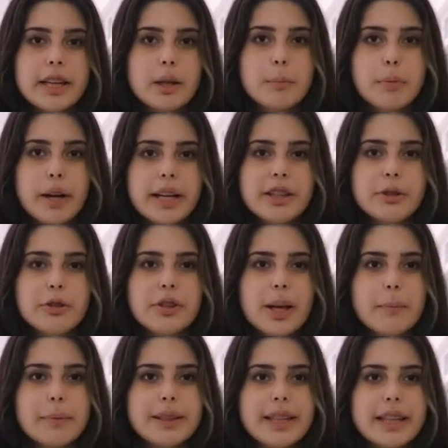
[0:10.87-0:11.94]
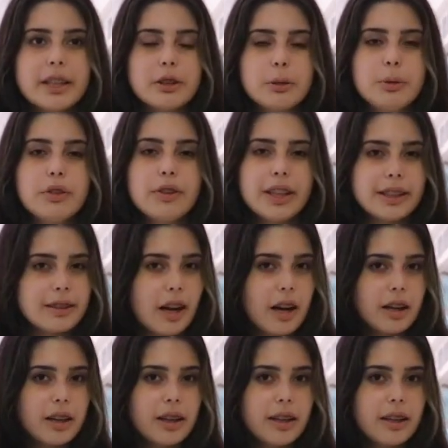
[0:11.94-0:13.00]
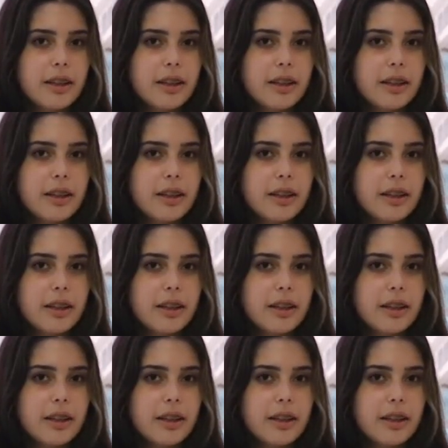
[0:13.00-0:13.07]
and a brand new segment that includes TikTok.